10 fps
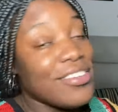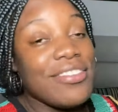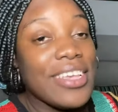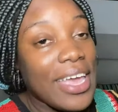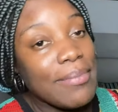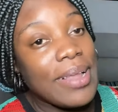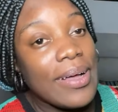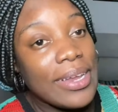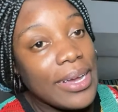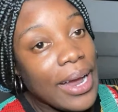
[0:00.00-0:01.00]
she came
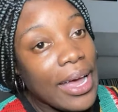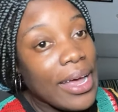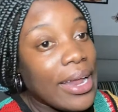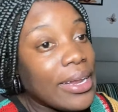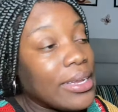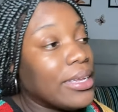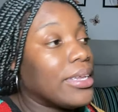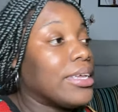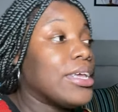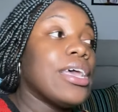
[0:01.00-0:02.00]
down here and
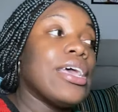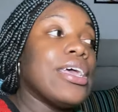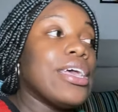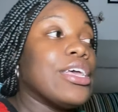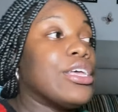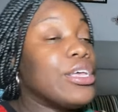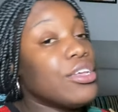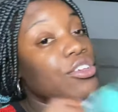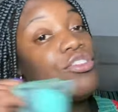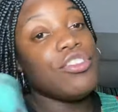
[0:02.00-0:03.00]

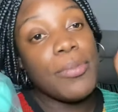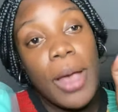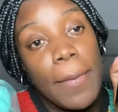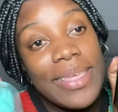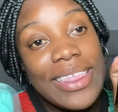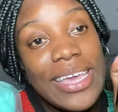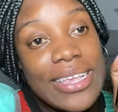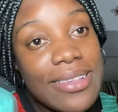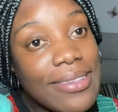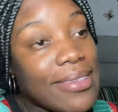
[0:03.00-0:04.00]
she brought me
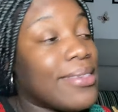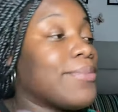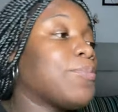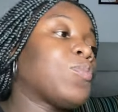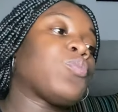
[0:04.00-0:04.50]
these.